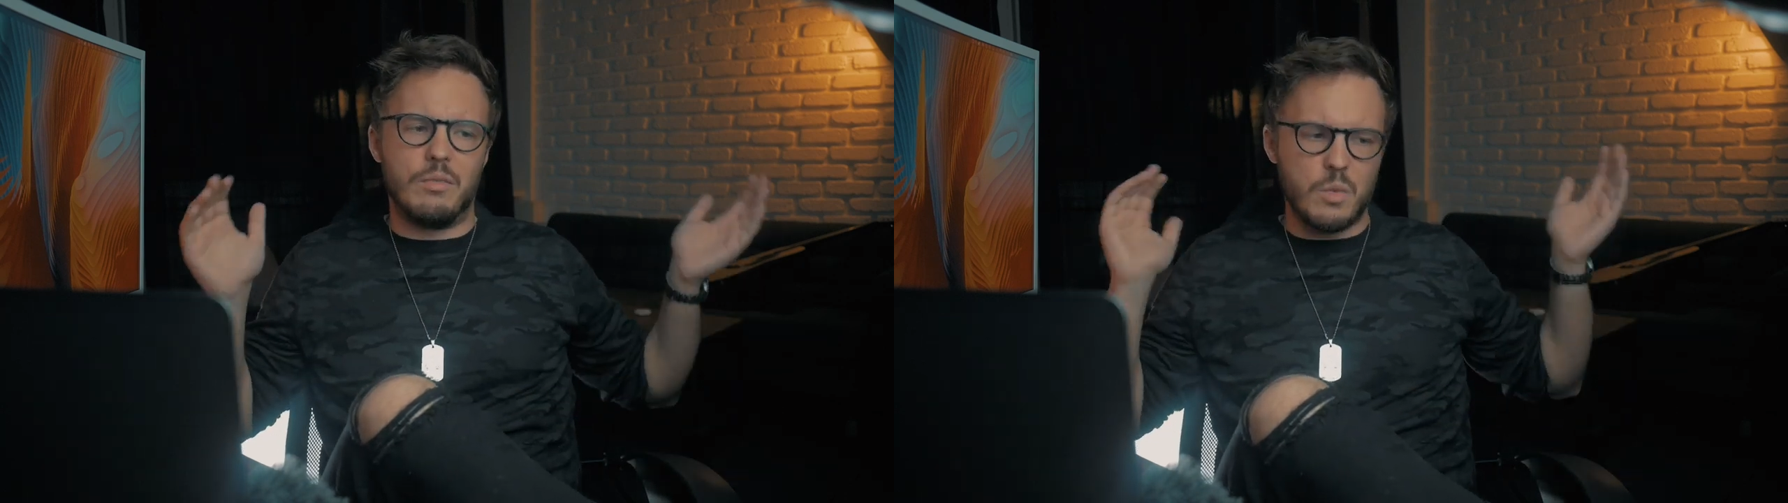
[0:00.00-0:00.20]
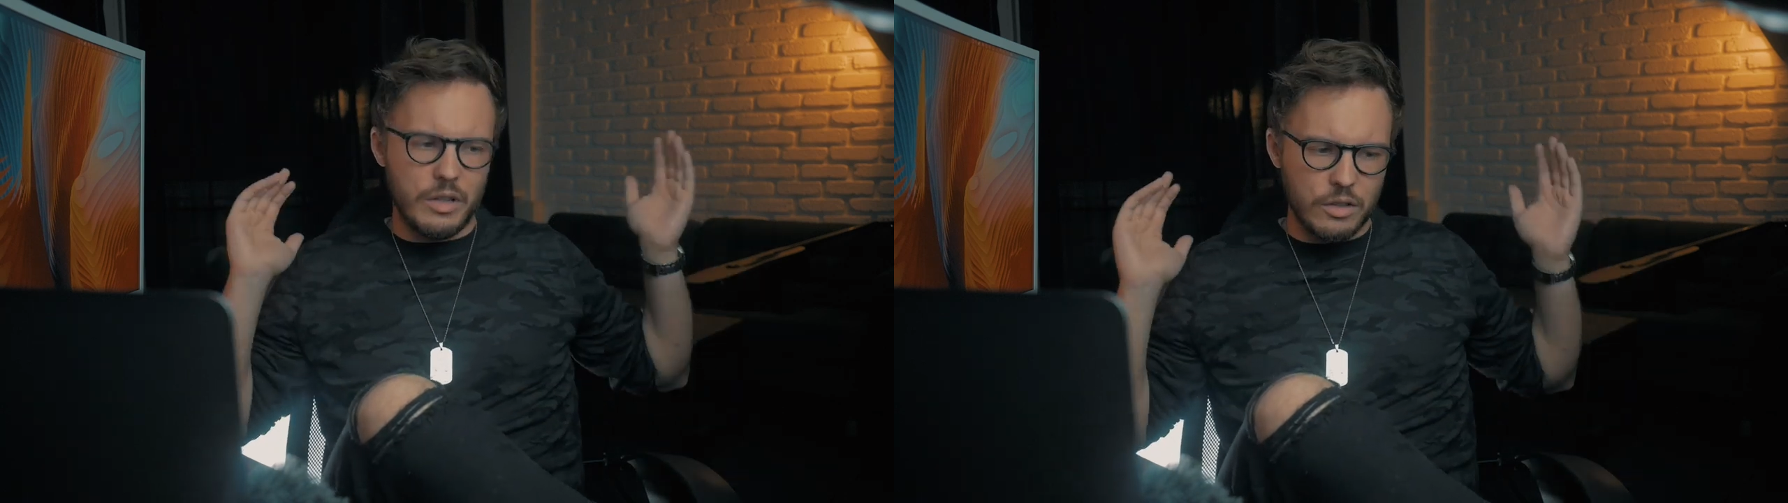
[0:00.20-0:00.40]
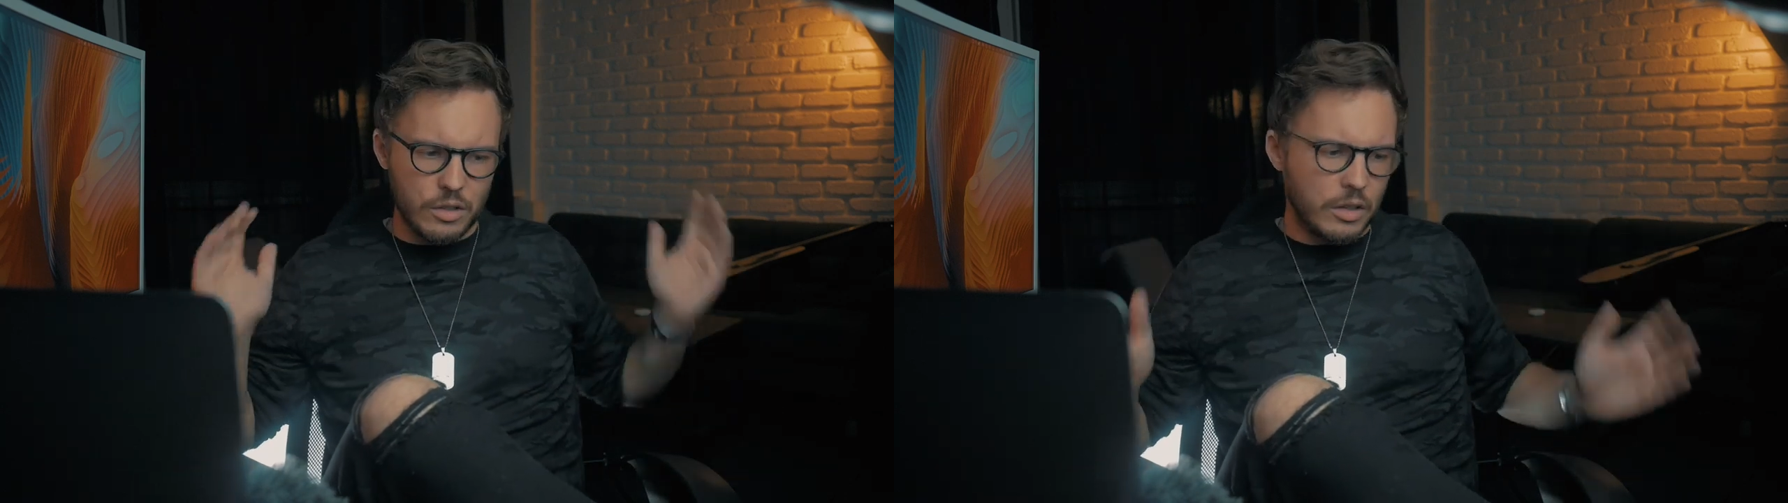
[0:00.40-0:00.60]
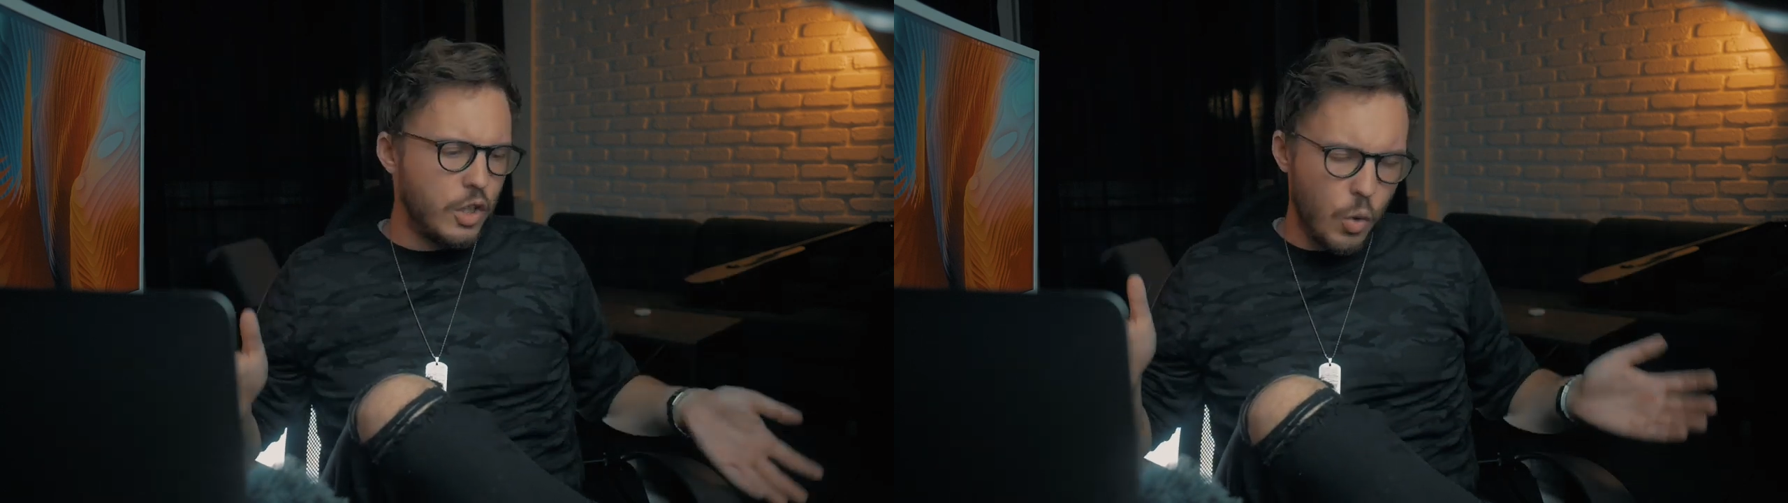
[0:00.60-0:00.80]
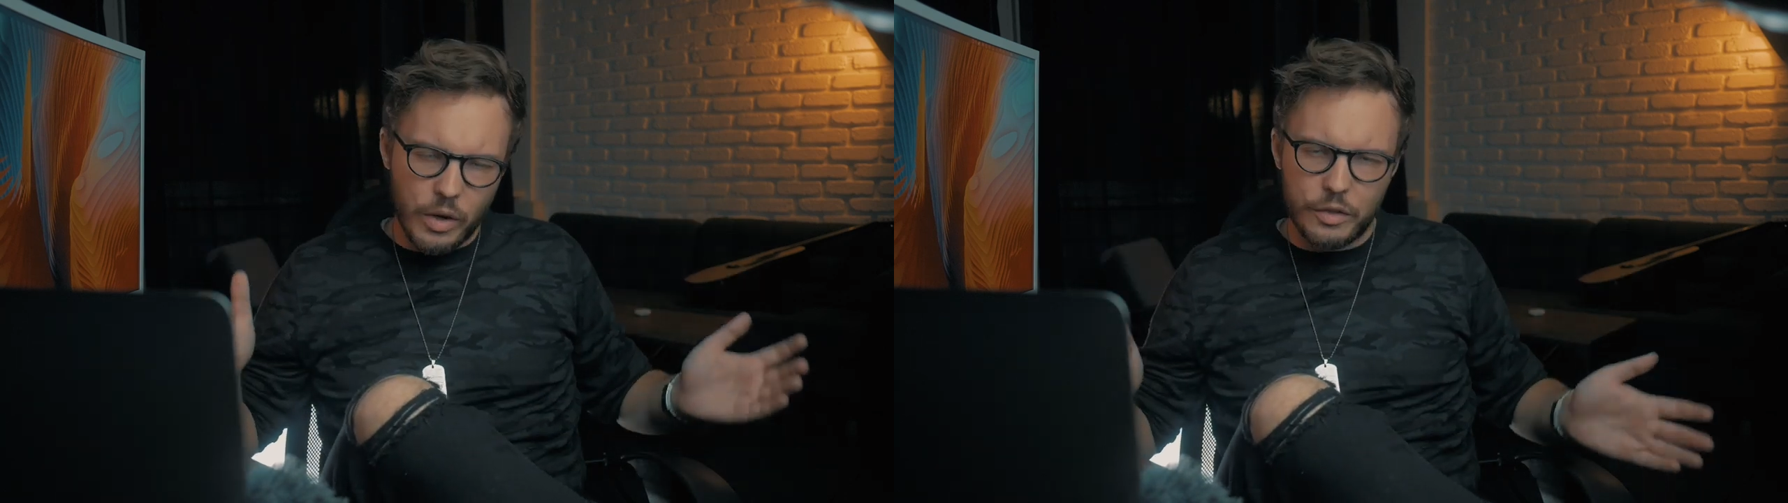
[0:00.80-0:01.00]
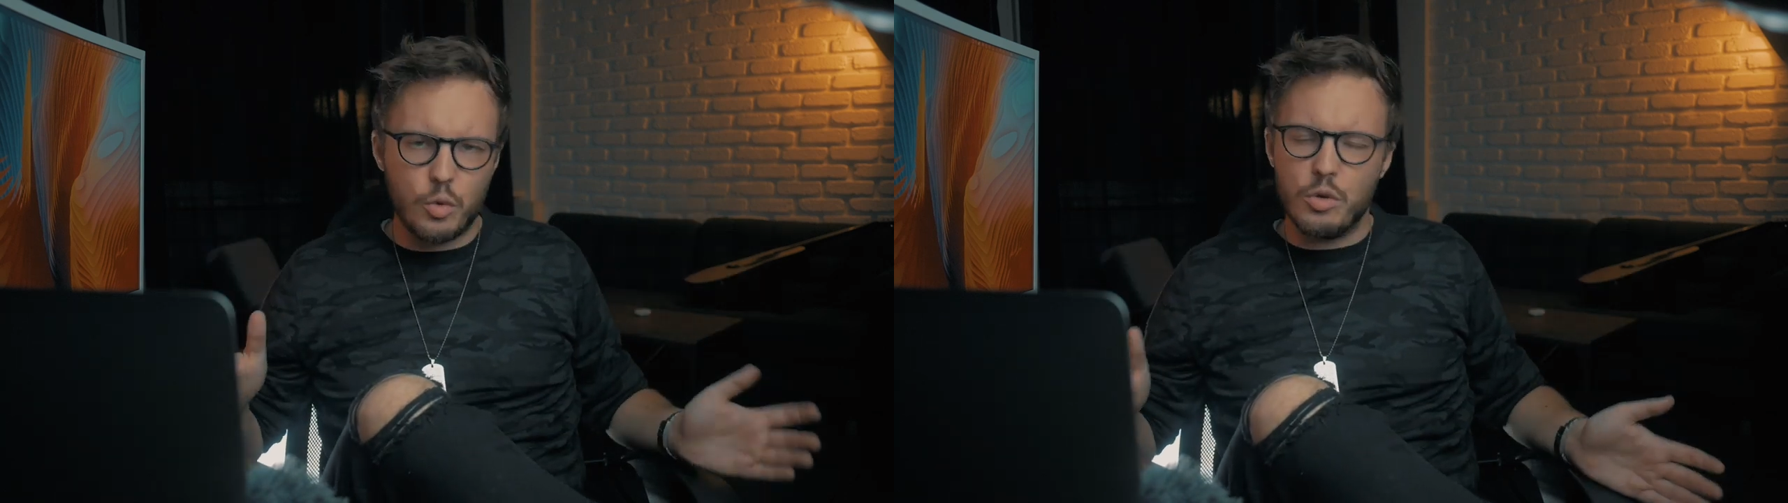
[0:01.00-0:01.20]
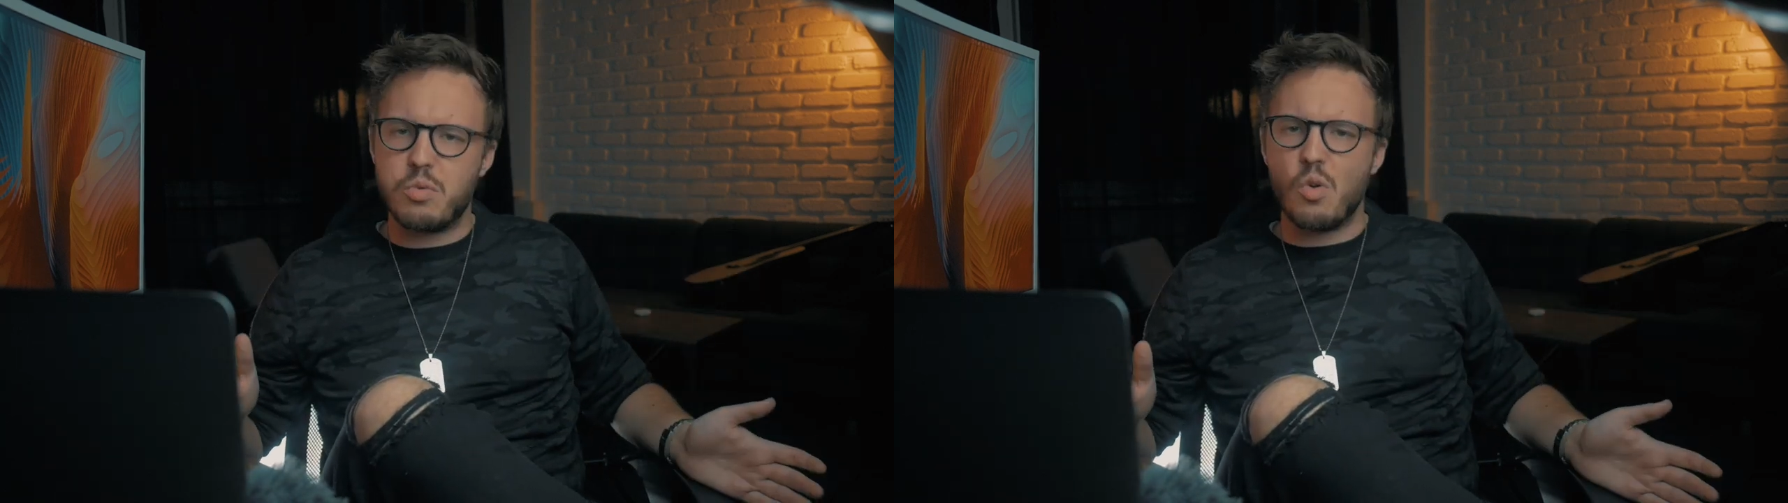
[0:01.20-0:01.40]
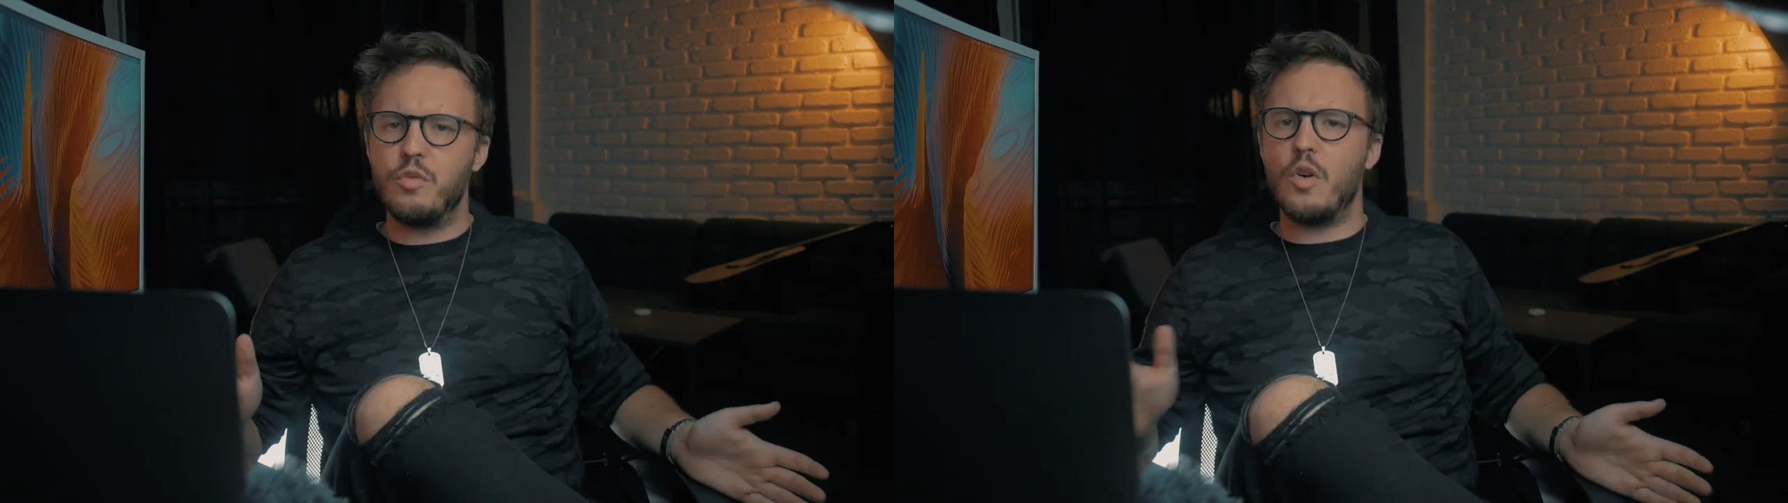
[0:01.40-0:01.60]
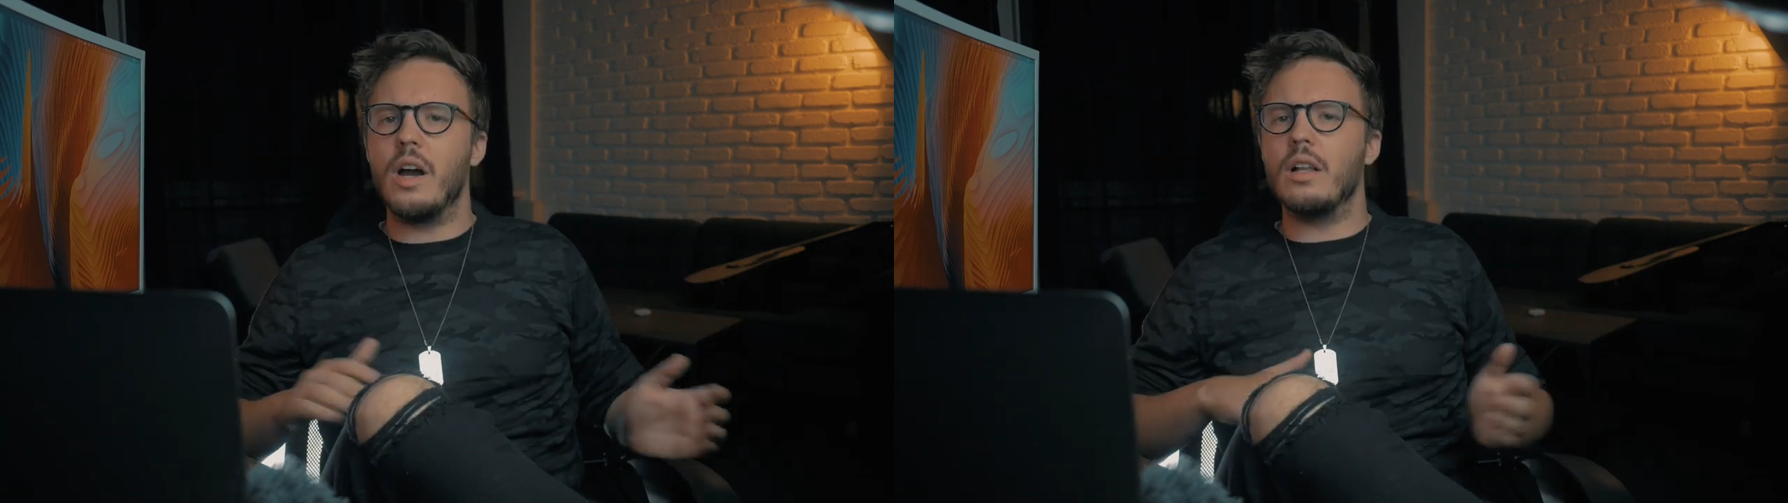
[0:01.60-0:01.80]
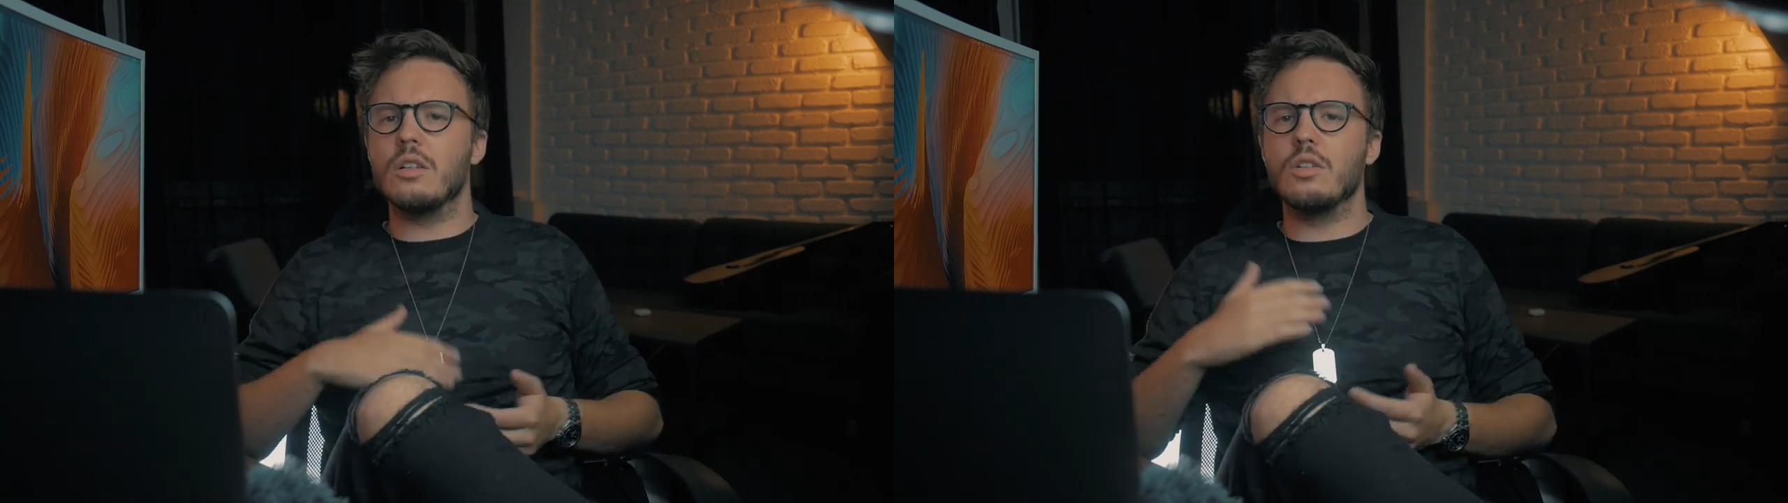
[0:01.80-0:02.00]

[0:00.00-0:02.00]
when going through a profile,